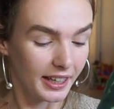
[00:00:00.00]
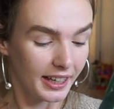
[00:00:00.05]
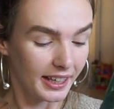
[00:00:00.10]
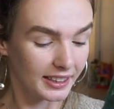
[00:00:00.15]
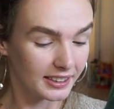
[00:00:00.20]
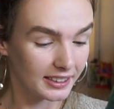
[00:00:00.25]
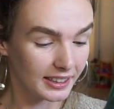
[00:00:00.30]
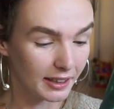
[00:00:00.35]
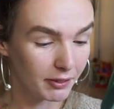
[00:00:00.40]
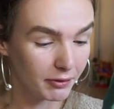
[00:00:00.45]

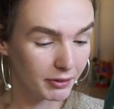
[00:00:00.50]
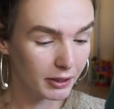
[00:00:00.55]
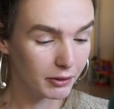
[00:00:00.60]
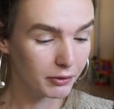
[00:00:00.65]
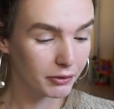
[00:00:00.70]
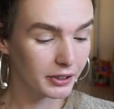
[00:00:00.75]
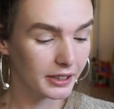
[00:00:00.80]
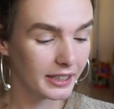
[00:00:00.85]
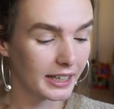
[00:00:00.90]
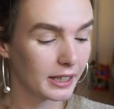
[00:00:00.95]
And I think
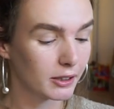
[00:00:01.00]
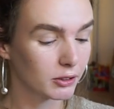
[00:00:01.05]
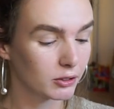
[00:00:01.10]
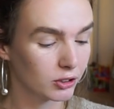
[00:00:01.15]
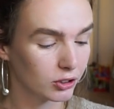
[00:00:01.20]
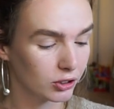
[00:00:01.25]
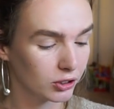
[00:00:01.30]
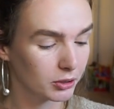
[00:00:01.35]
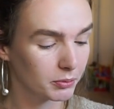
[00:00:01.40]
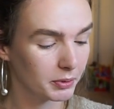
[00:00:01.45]
for now
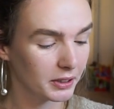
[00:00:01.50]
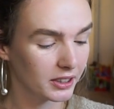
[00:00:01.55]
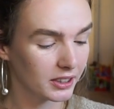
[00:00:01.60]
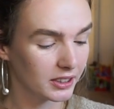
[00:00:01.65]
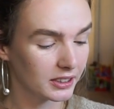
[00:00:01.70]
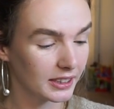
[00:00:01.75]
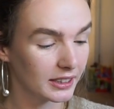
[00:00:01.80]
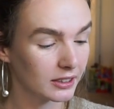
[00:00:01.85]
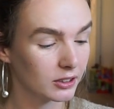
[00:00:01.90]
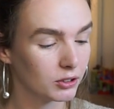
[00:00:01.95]
too,
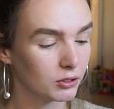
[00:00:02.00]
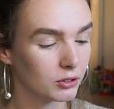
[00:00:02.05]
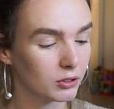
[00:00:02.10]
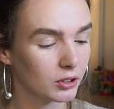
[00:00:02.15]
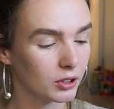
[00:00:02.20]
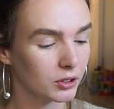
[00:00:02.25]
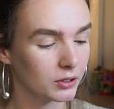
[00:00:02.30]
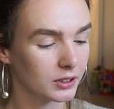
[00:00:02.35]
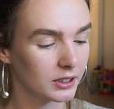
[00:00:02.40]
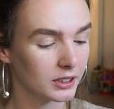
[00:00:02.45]
because I do
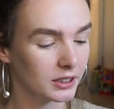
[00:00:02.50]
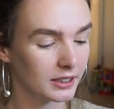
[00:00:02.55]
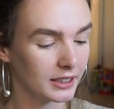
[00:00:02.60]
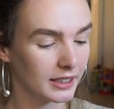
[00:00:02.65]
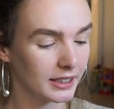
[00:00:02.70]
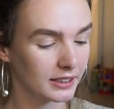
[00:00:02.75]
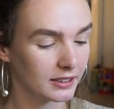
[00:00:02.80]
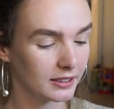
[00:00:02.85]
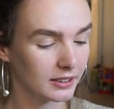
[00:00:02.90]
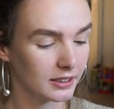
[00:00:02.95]
notice
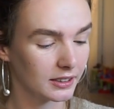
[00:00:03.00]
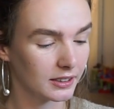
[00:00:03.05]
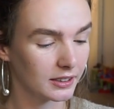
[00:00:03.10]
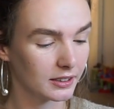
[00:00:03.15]
that